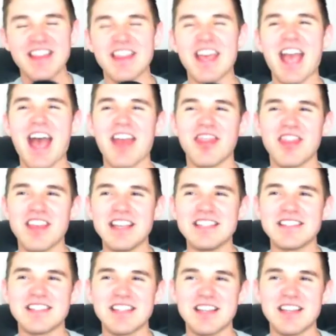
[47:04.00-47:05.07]
had
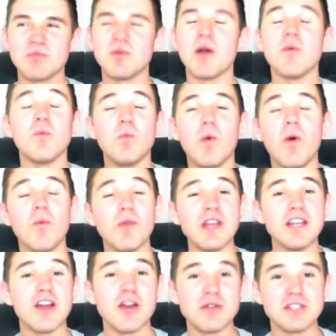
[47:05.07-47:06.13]
these, what
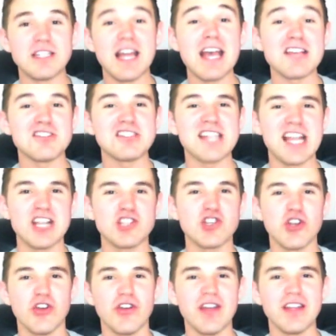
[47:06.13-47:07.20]
we know today as
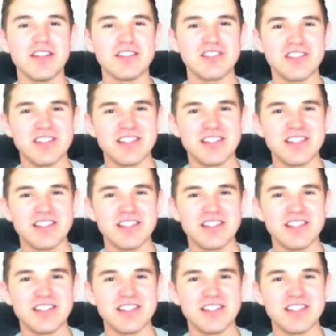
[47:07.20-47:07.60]
centurions.